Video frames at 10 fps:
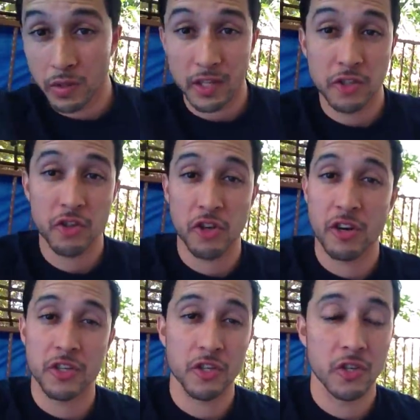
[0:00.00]
whether it's
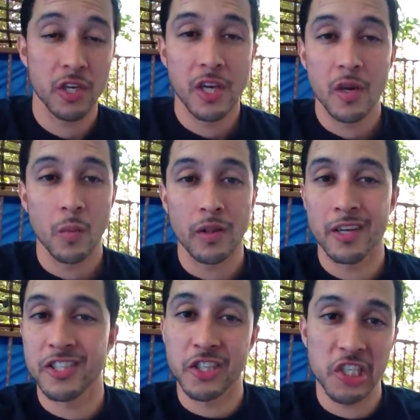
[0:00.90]
church, whether
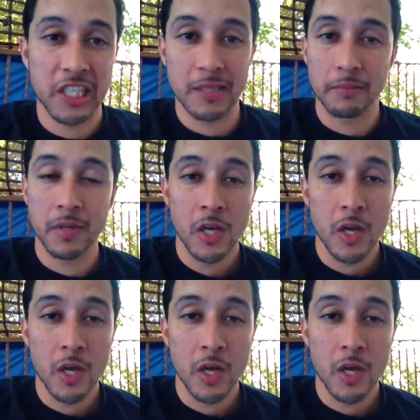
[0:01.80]
it's the gym,